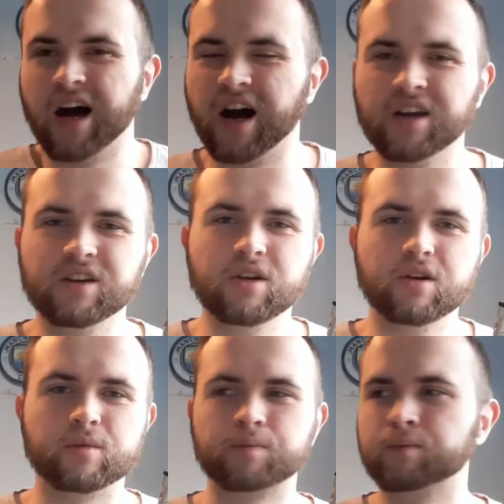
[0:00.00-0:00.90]
I don't
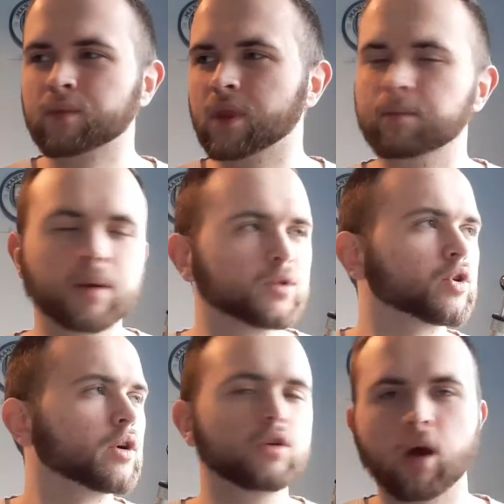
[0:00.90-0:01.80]
know, maybe try
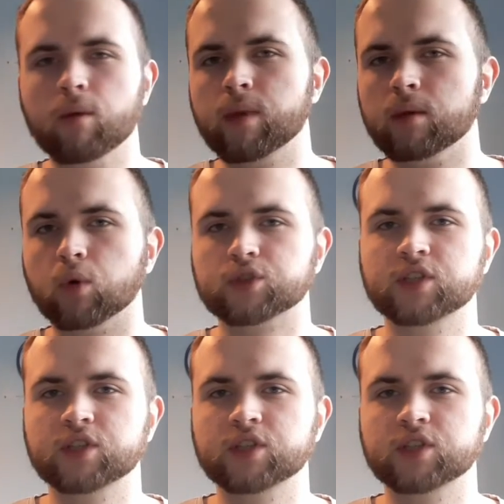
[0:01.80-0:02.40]
to look up a bit more,